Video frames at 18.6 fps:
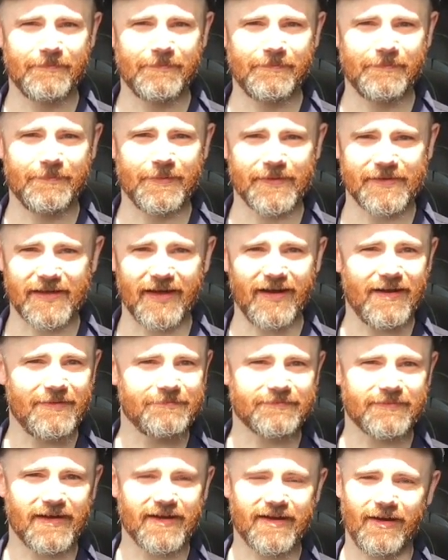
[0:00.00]
But yeah,
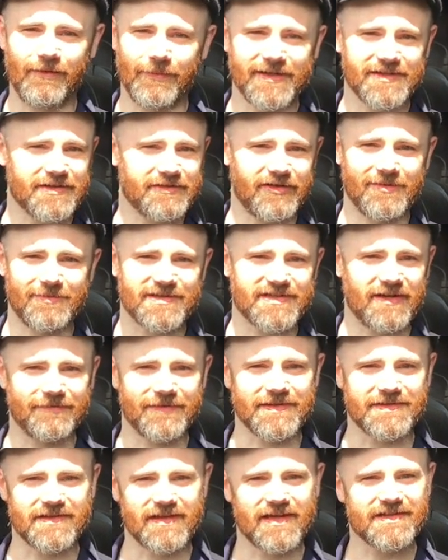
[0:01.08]
I can't wait to throw myself
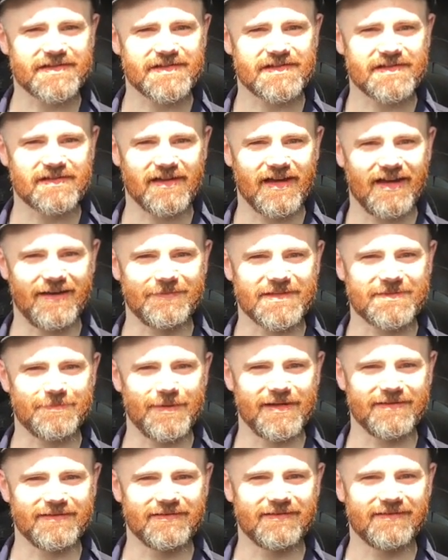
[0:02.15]
into this. It's
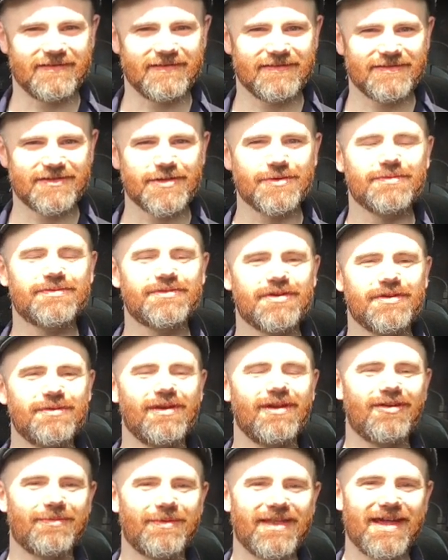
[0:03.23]
been too
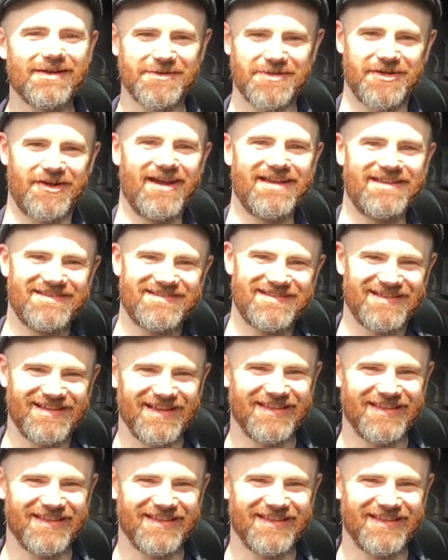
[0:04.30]
long without trains.